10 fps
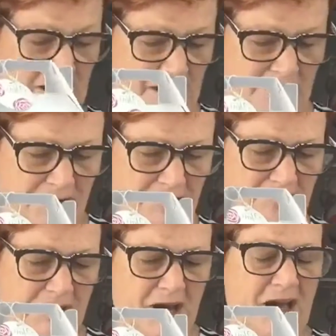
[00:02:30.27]

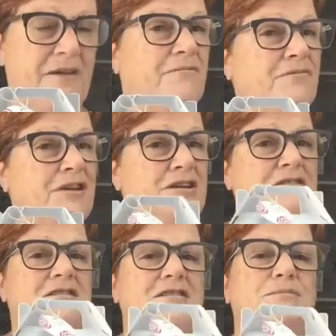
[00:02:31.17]
Now, I haven't
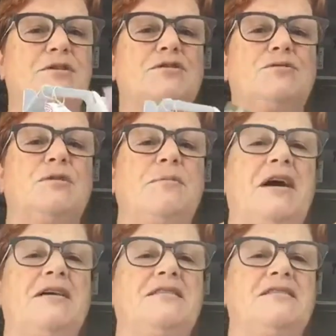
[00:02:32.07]
finished this because we
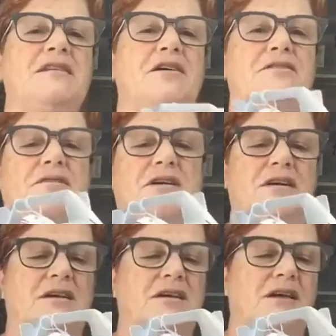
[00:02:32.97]
made this over